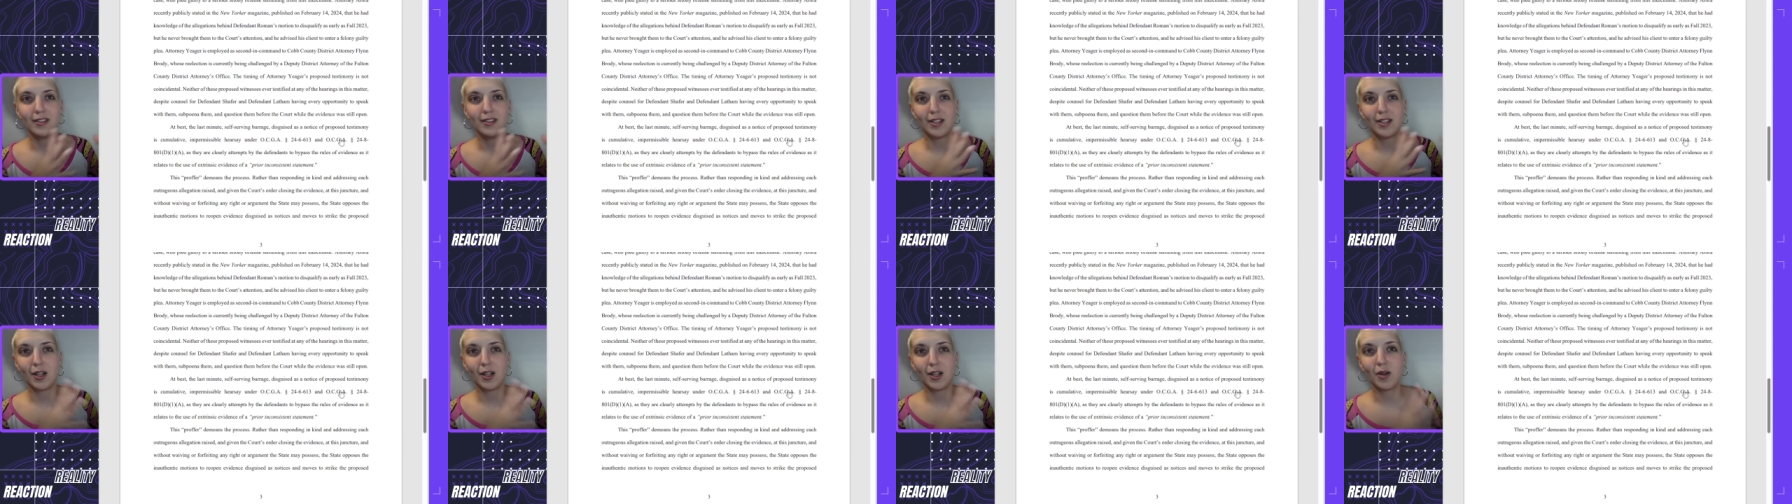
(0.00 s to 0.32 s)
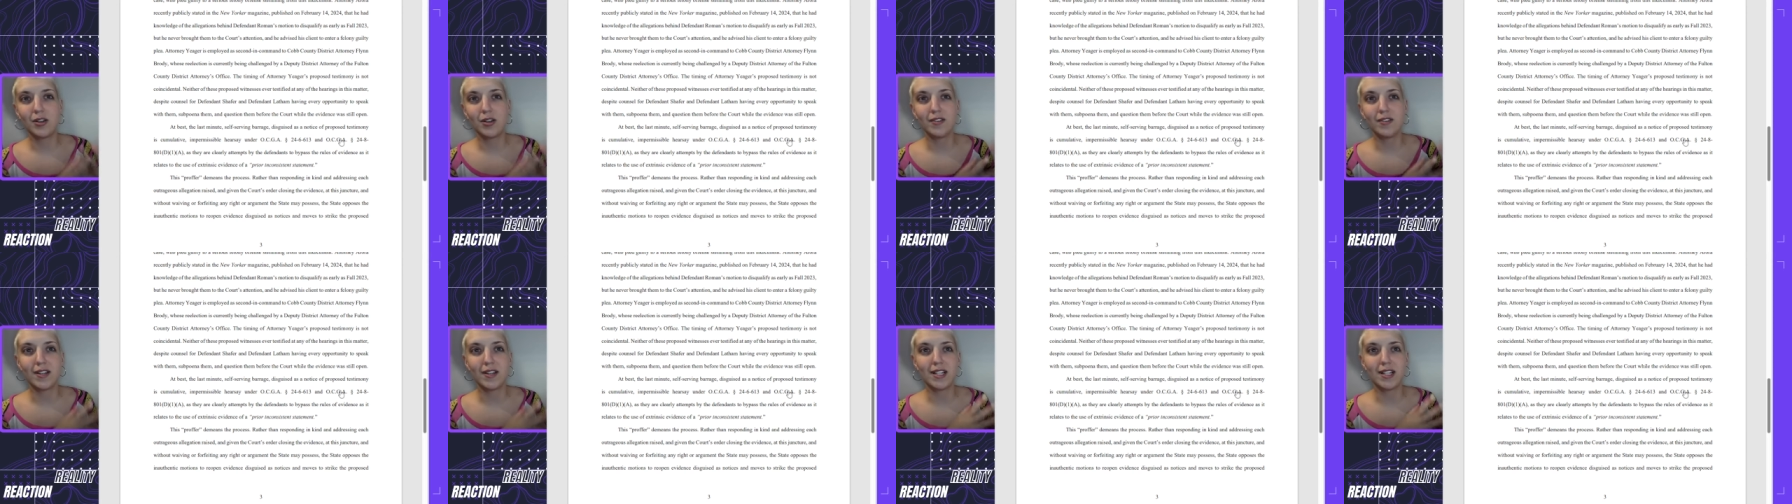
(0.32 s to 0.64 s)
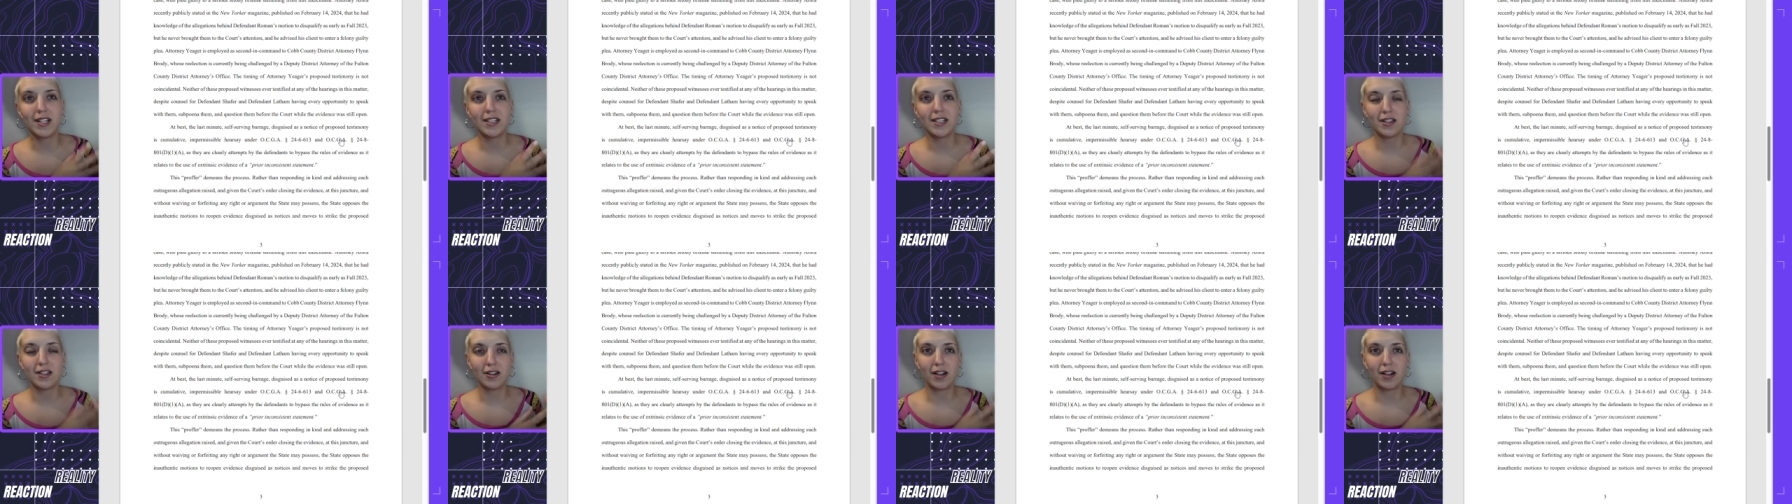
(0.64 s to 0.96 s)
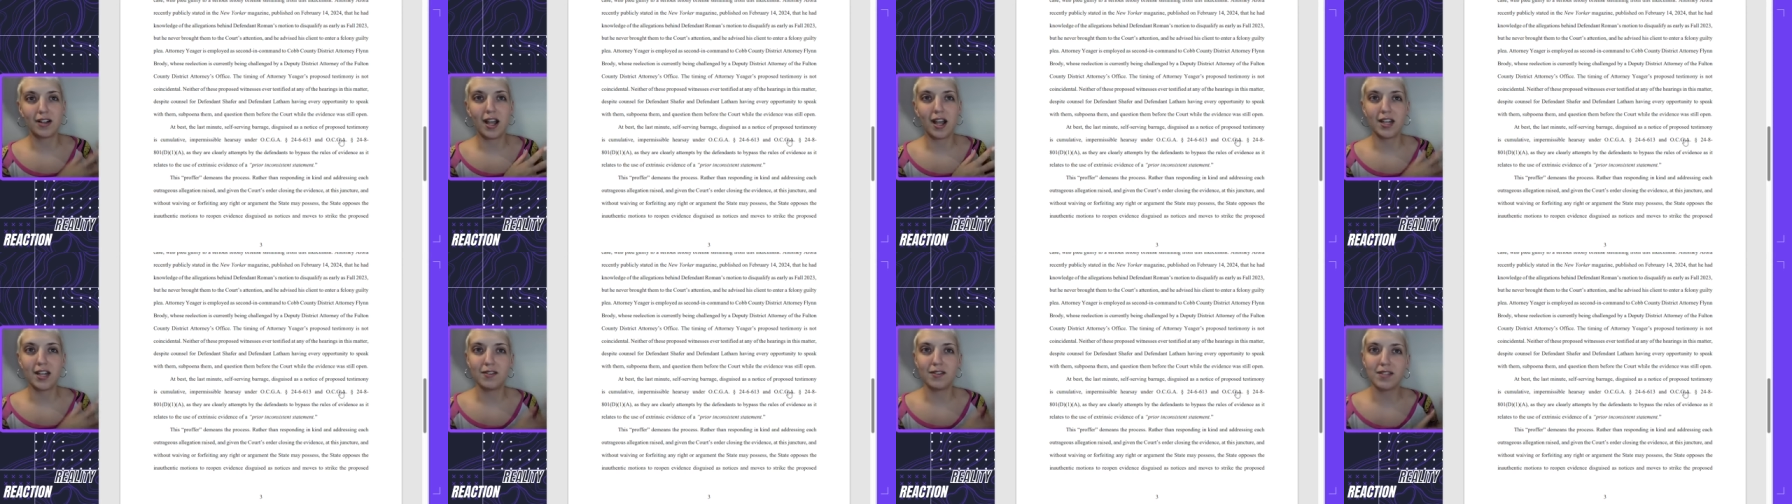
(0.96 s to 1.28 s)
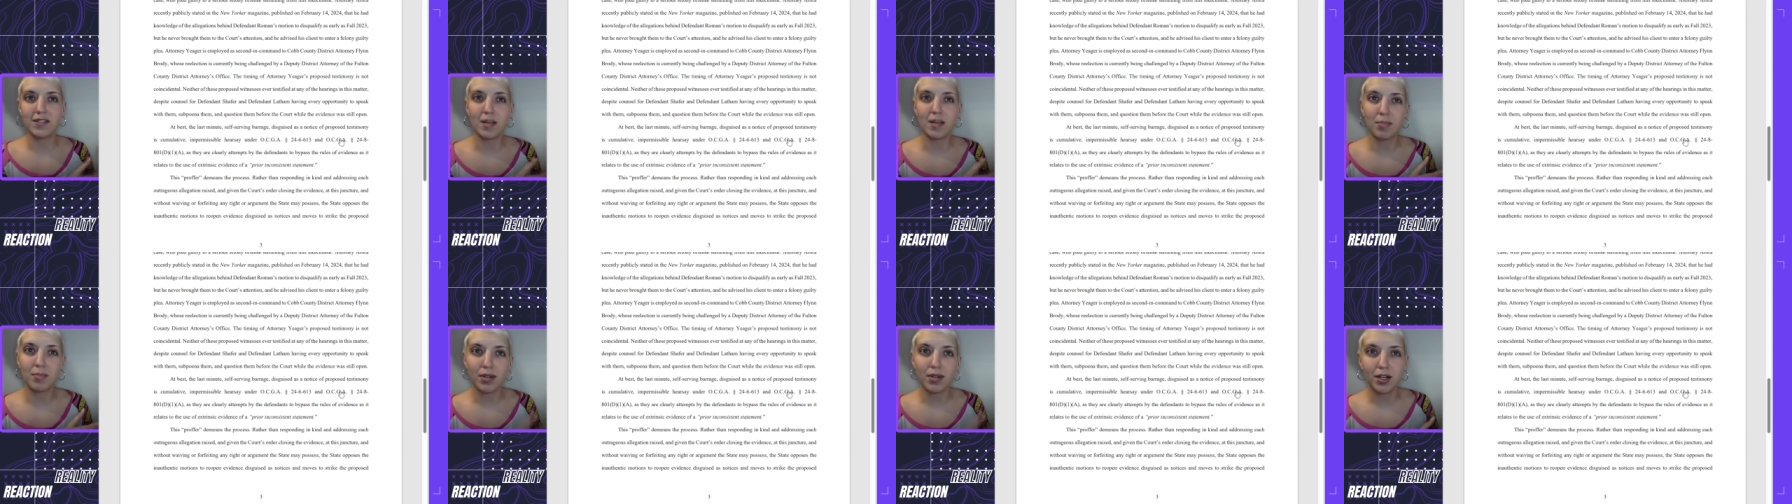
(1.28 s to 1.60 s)
the co-defendants are kind of
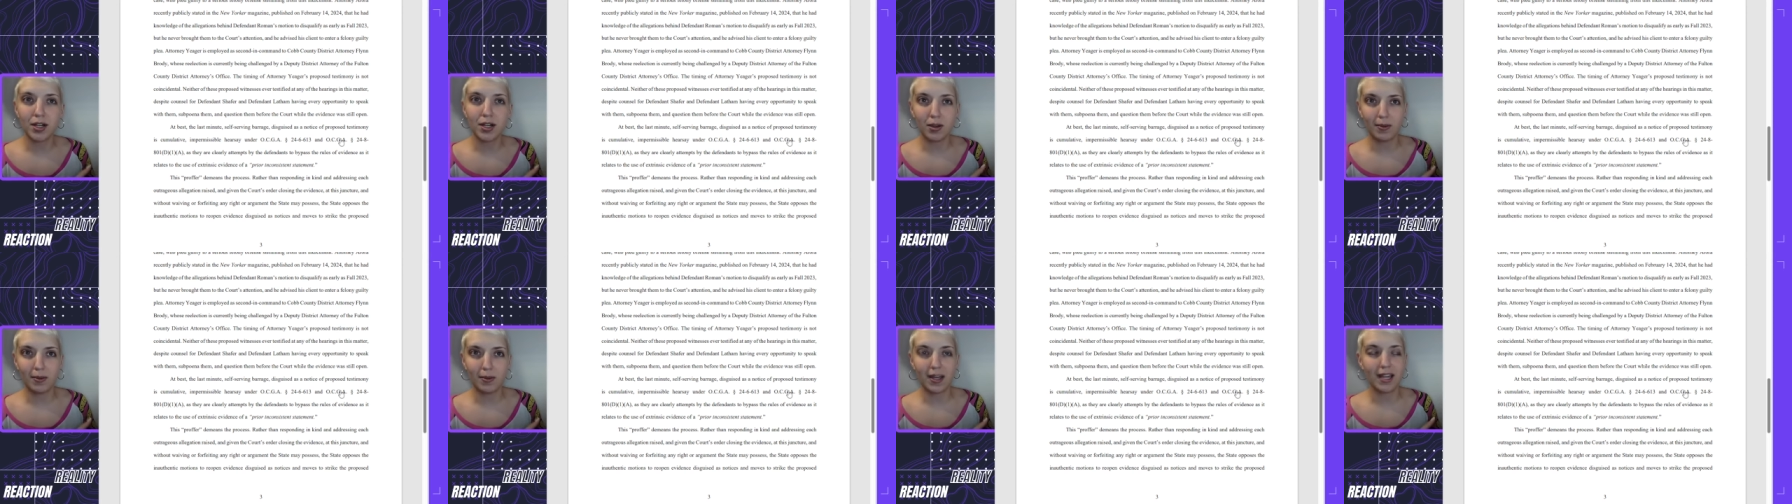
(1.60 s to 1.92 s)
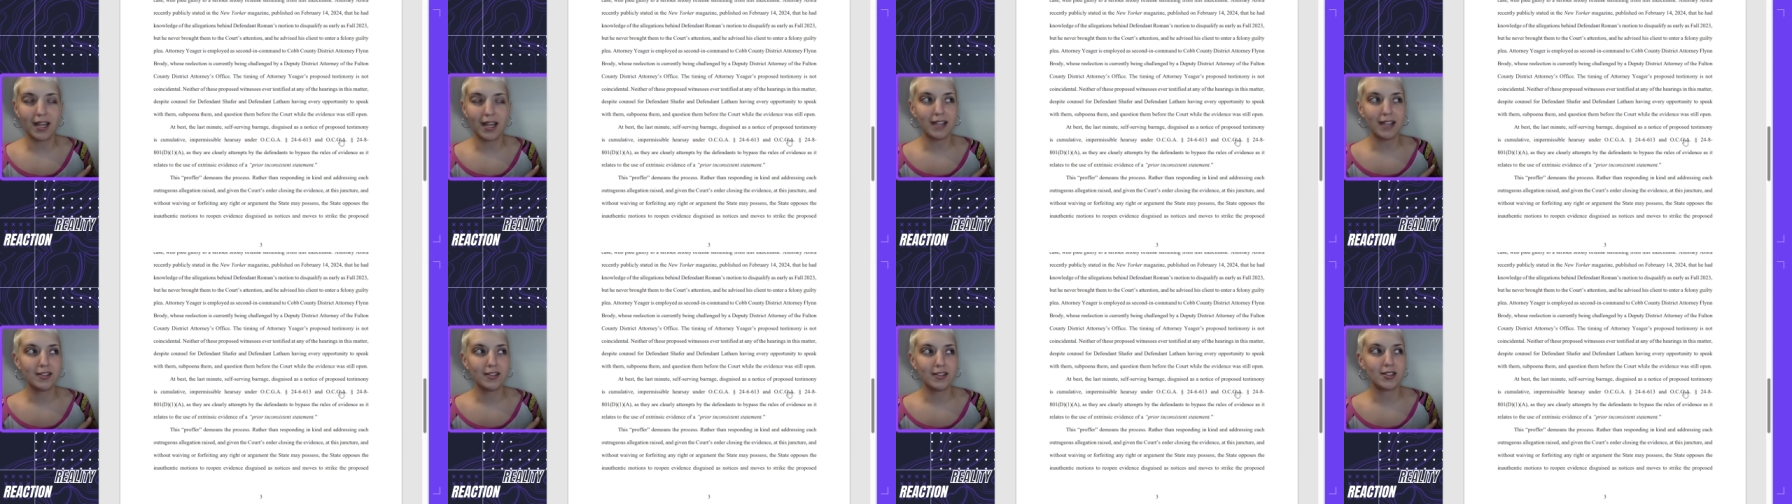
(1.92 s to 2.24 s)
separate in a way.